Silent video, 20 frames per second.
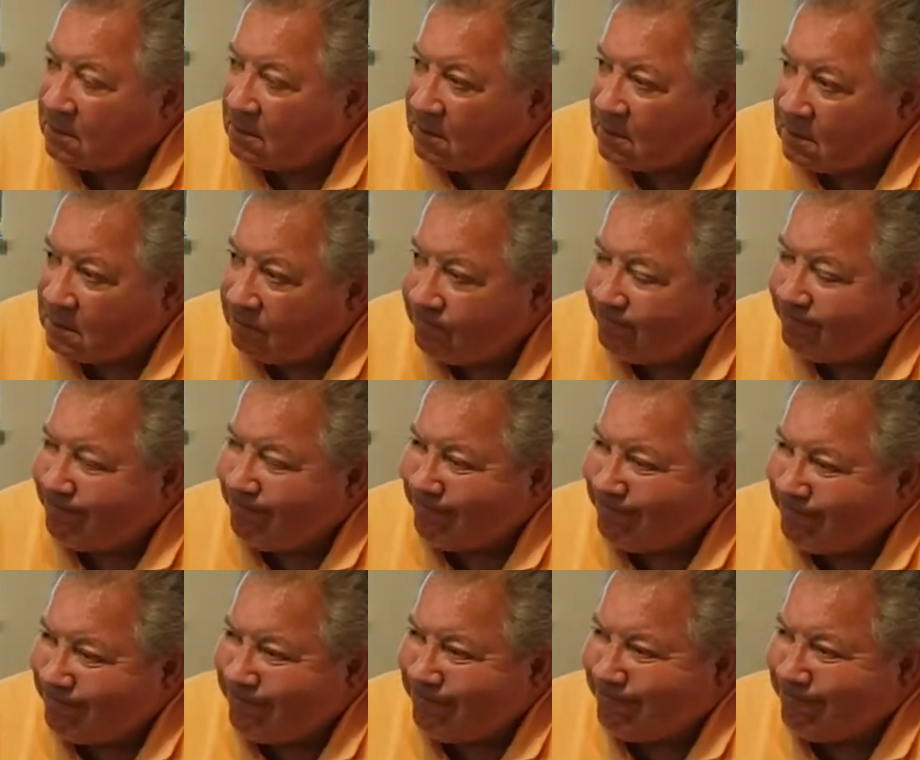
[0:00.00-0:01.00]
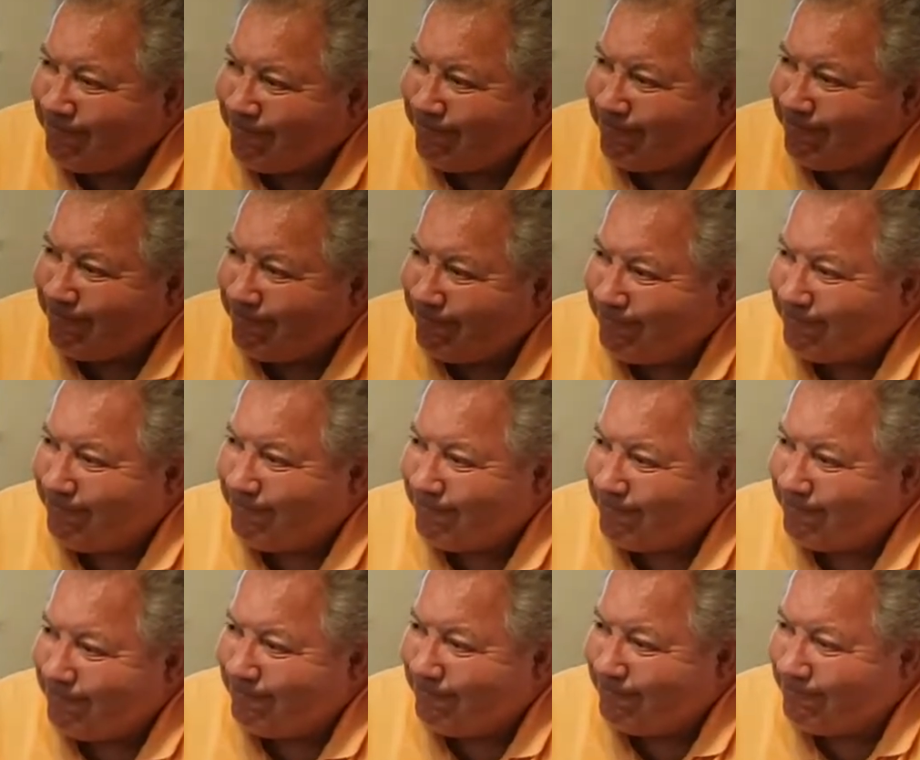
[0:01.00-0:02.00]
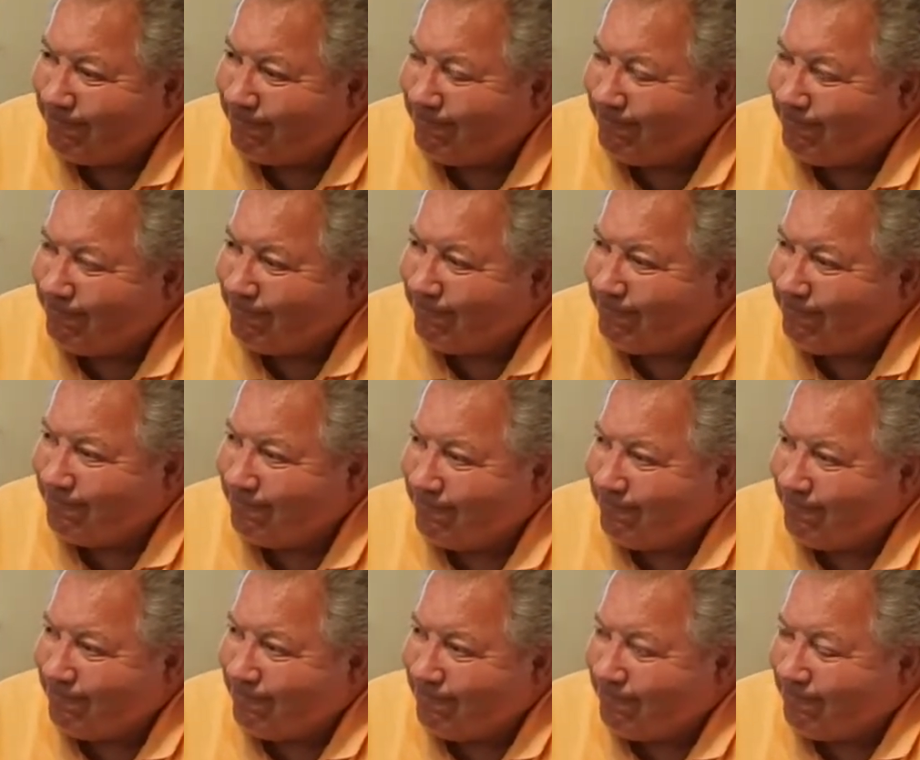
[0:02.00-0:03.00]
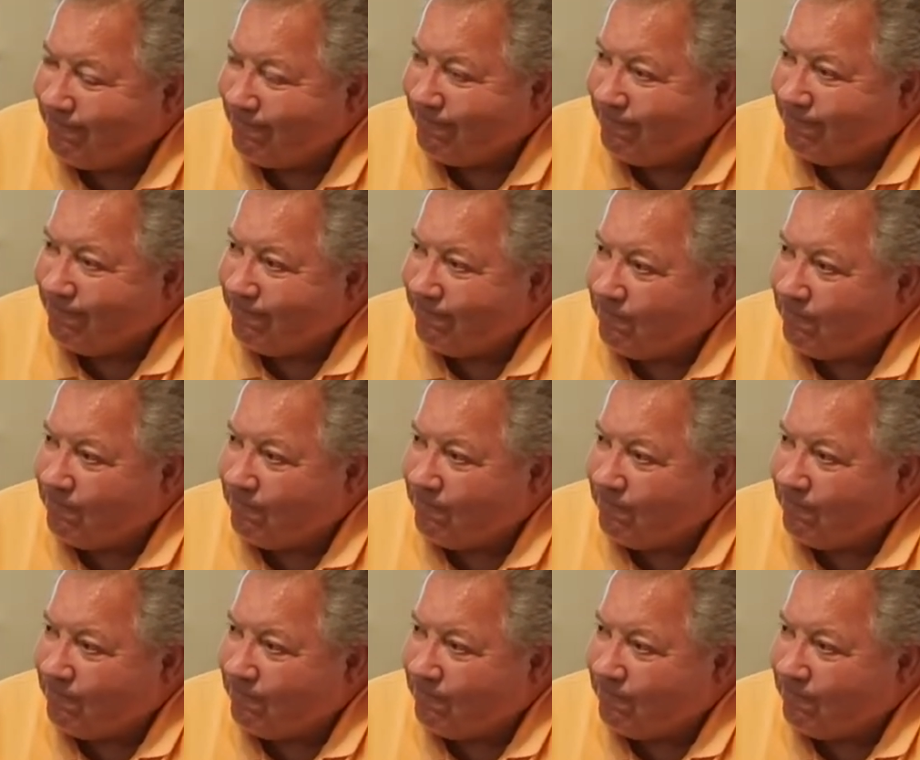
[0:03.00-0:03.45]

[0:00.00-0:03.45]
No words are spoken by the person on screen.